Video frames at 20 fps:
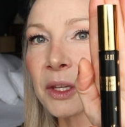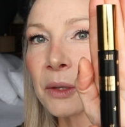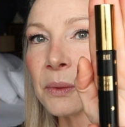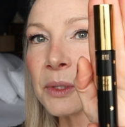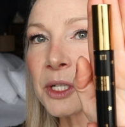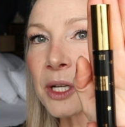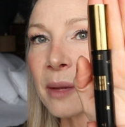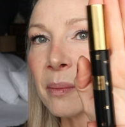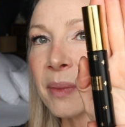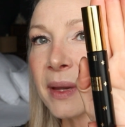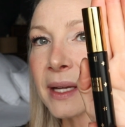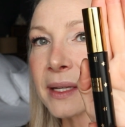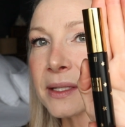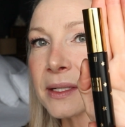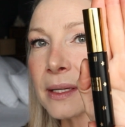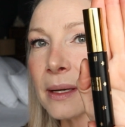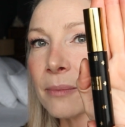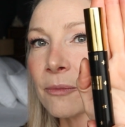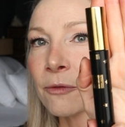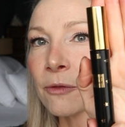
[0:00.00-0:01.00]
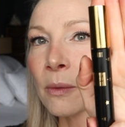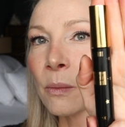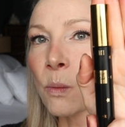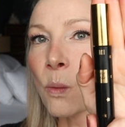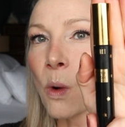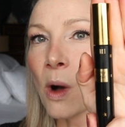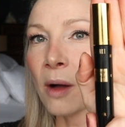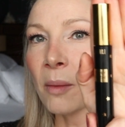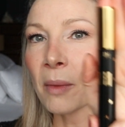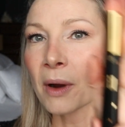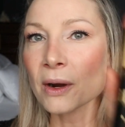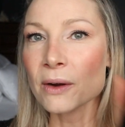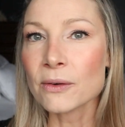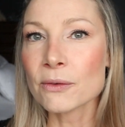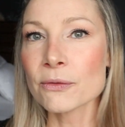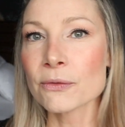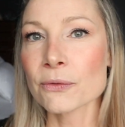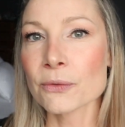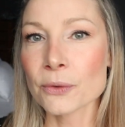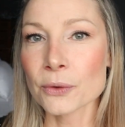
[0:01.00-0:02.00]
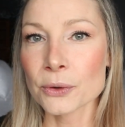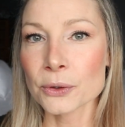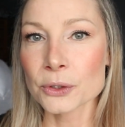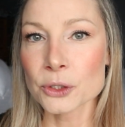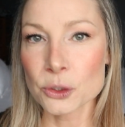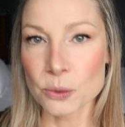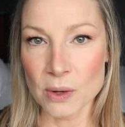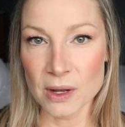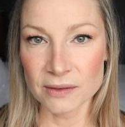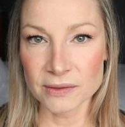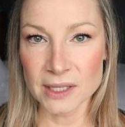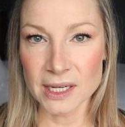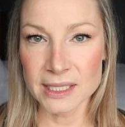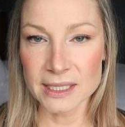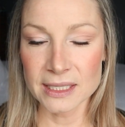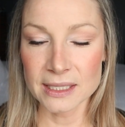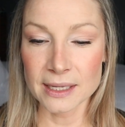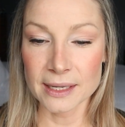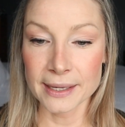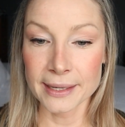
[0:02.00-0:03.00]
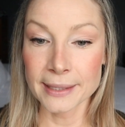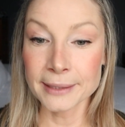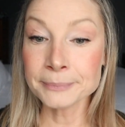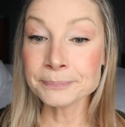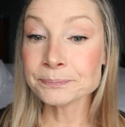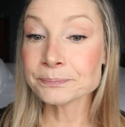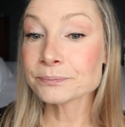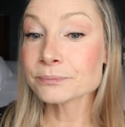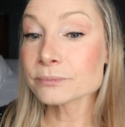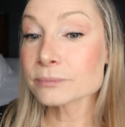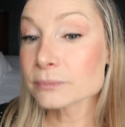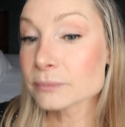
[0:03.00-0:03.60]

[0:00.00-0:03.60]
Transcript: which I picked up from Walmart for $12.99.